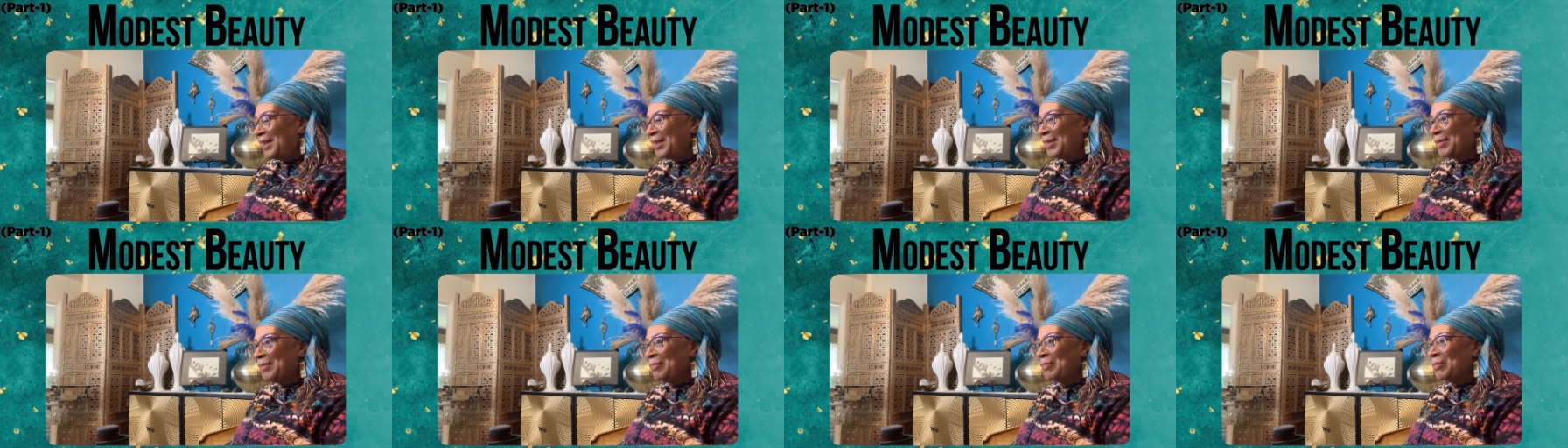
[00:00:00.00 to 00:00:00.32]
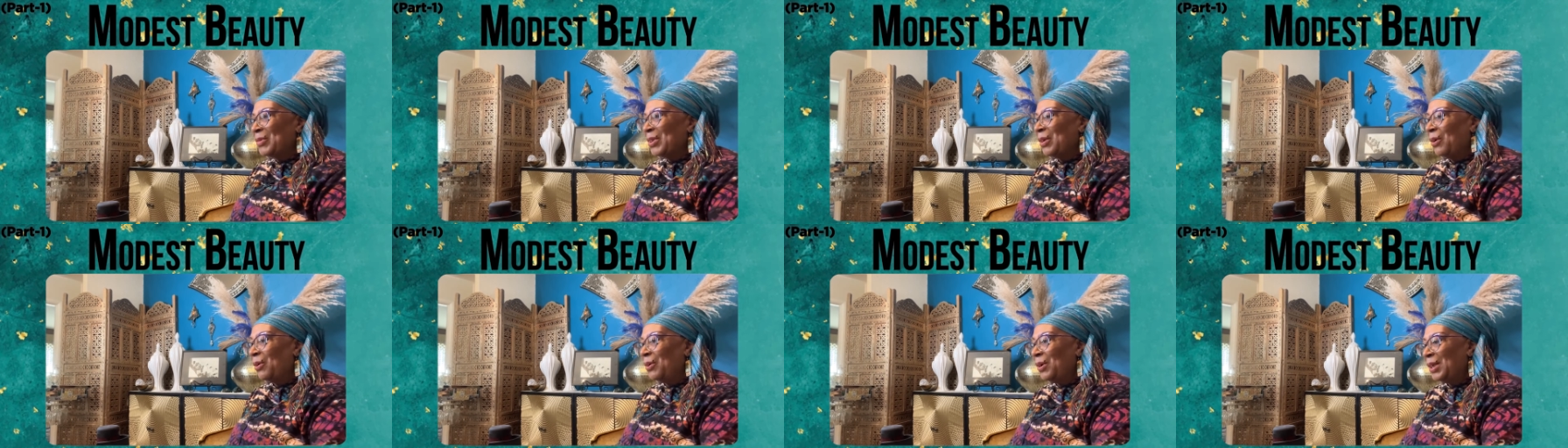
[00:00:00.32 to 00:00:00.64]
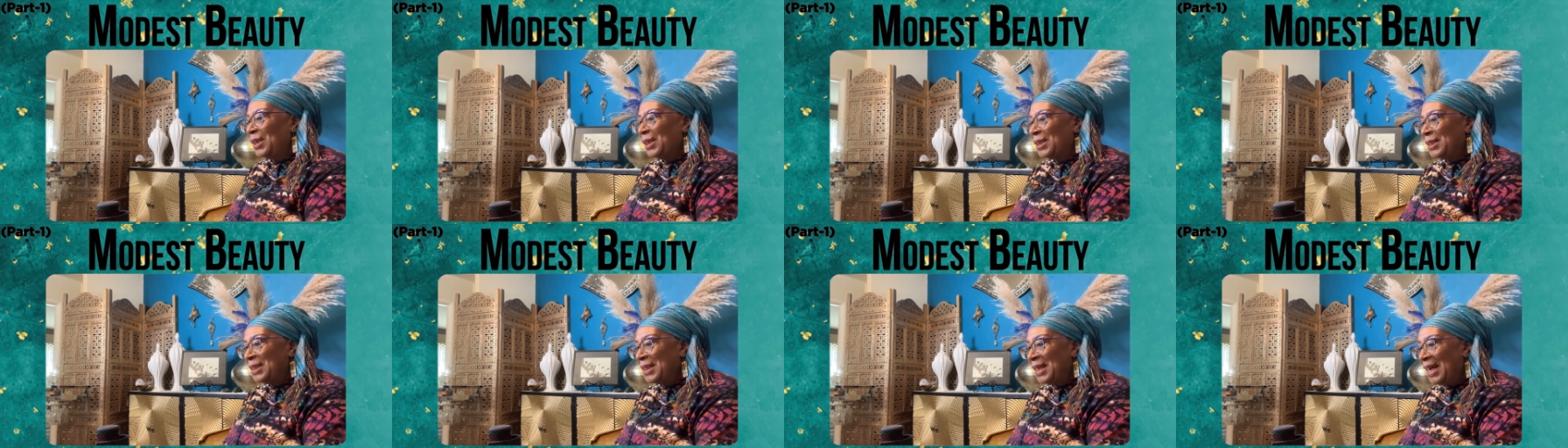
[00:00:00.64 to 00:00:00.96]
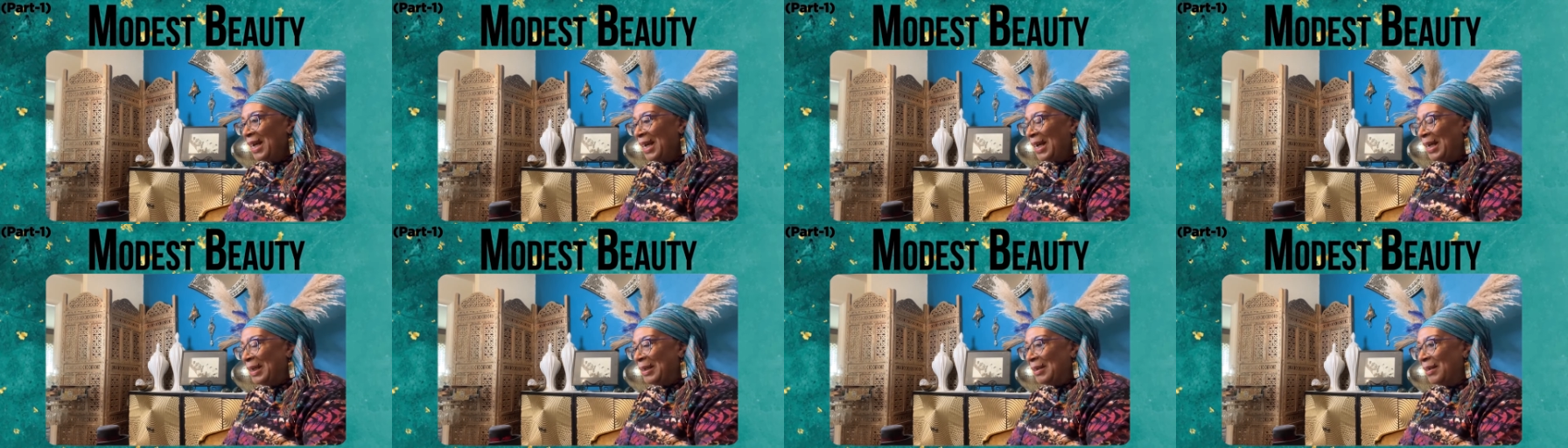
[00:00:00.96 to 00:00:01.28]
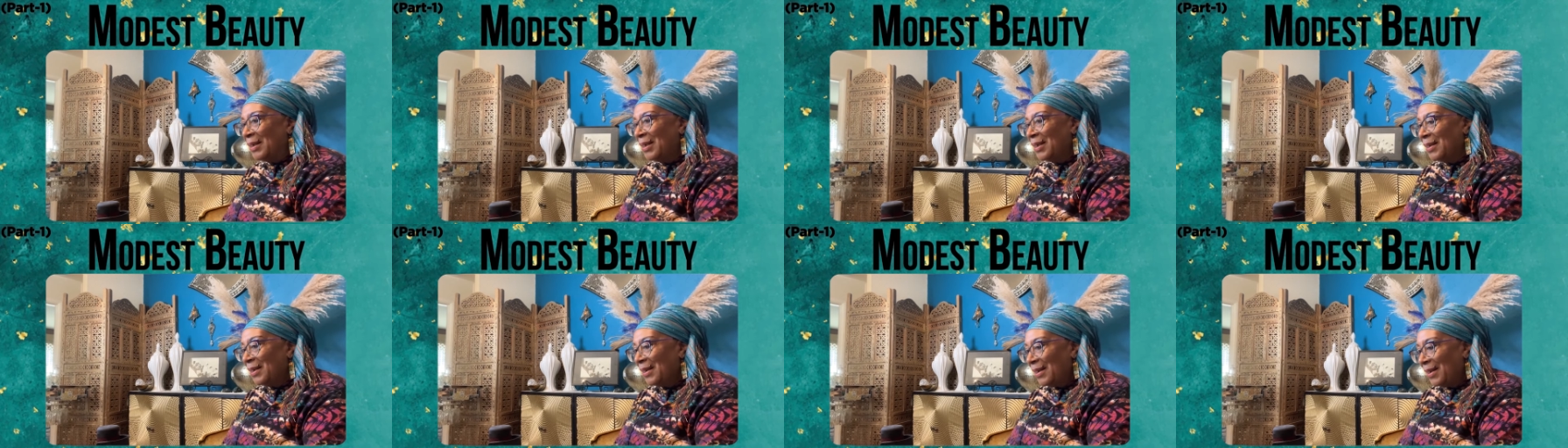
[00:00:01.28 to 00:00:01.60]
and all of that.
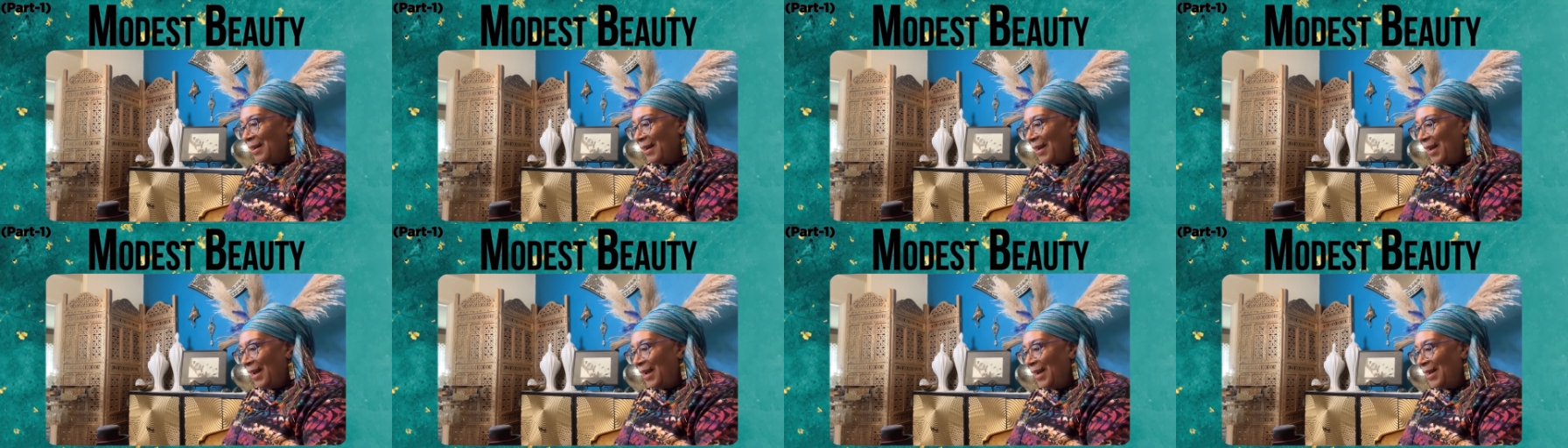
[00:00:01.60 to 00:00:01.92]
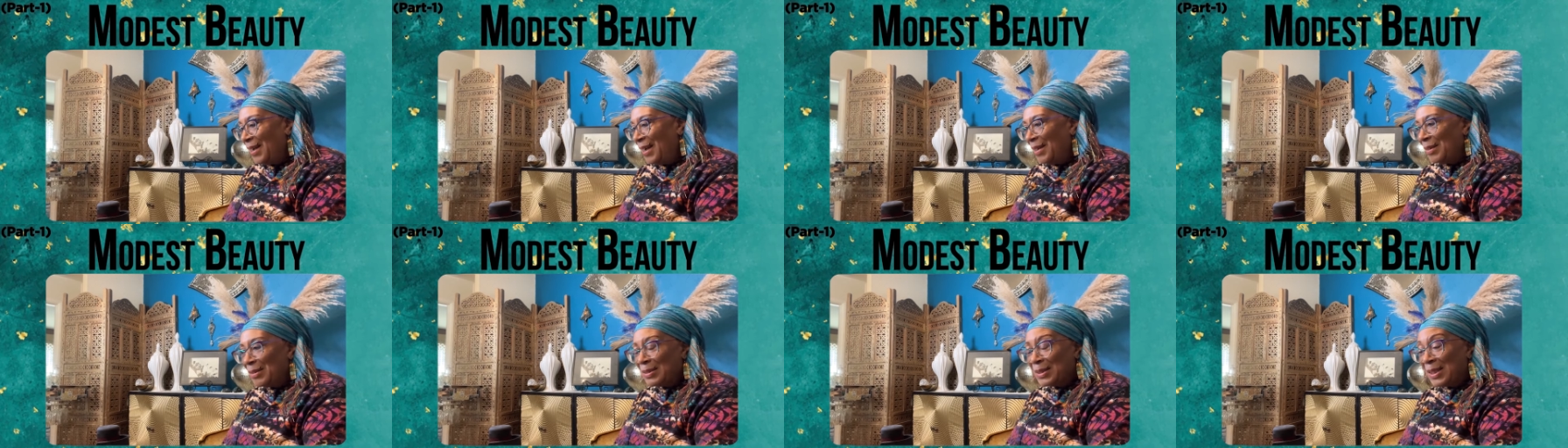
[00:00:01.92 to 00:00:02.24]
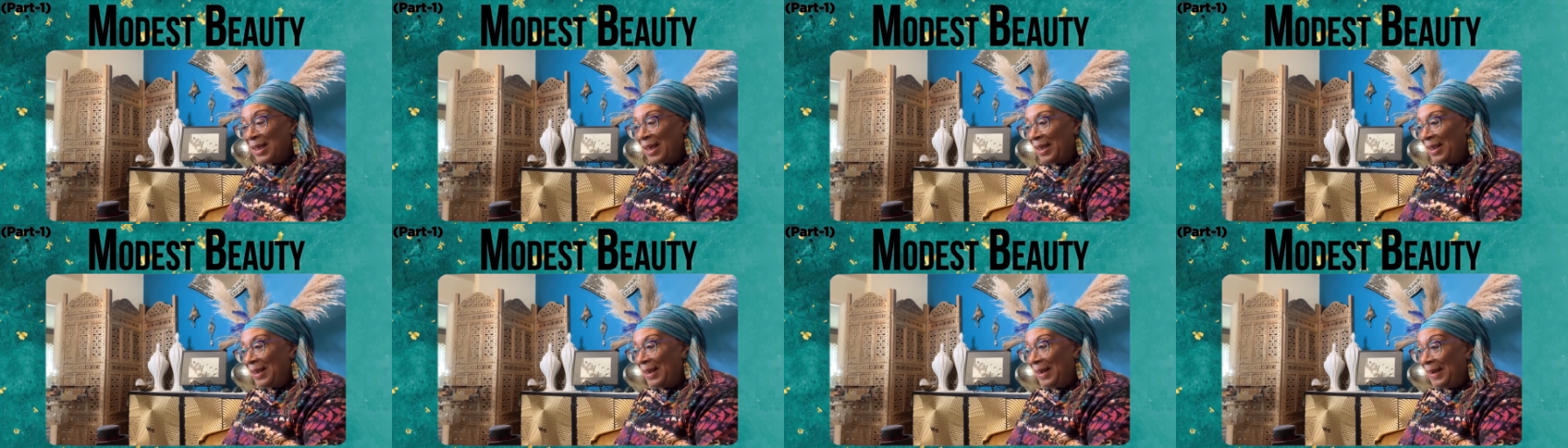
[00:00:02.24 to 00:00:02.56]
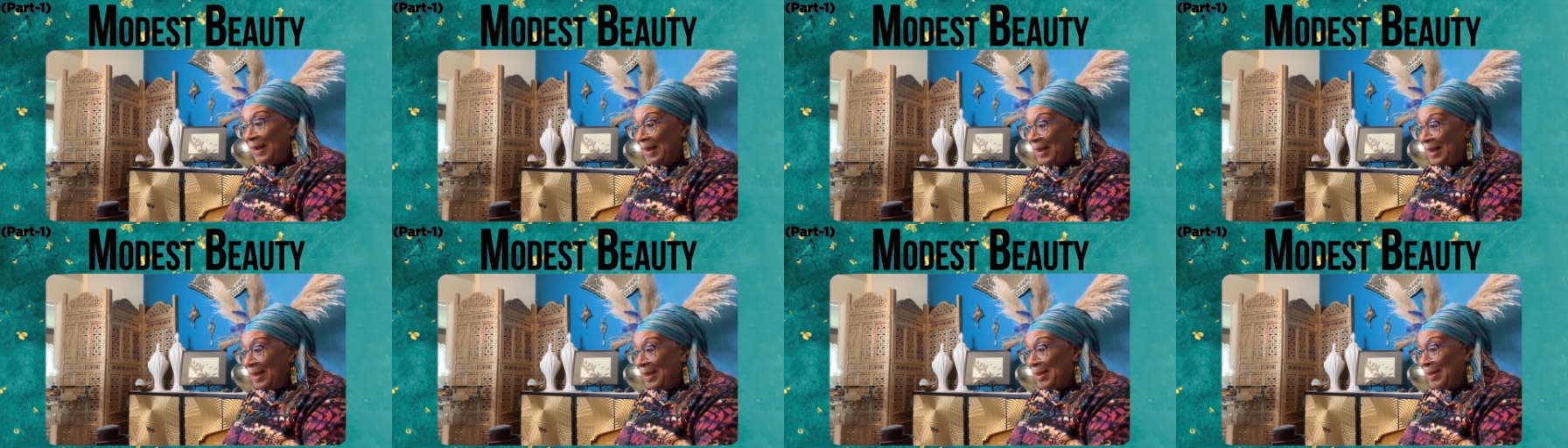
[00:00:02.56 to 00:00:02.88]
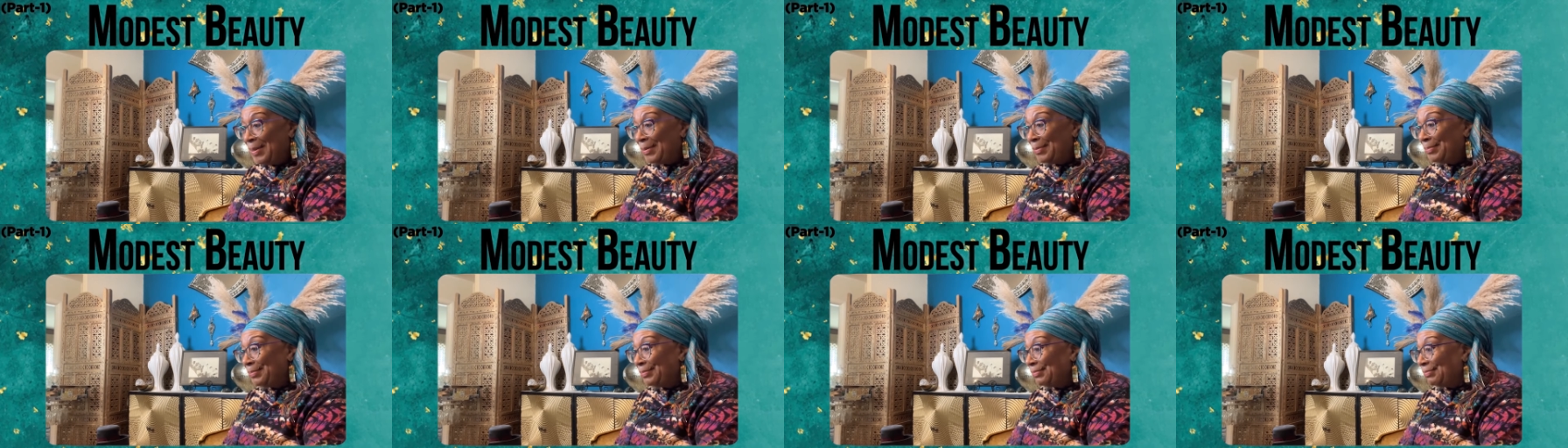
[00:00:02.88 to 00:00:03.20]
And it was like, and,